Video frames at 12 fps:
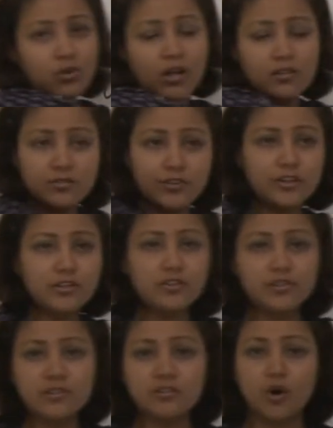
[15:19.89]
transferred the
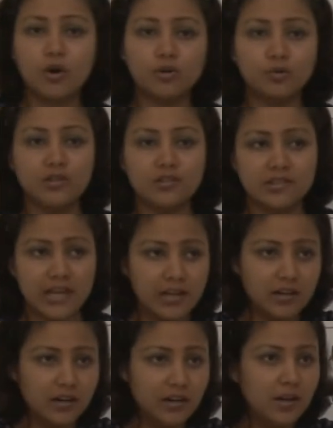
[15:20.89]
risk onto the
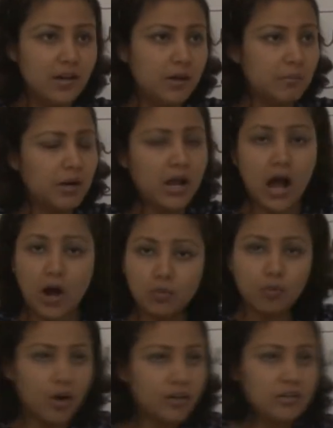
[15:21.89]
seller, but how,
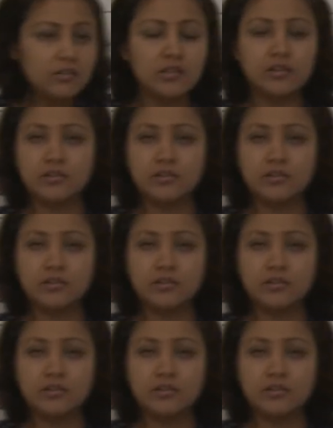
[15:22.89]
what does the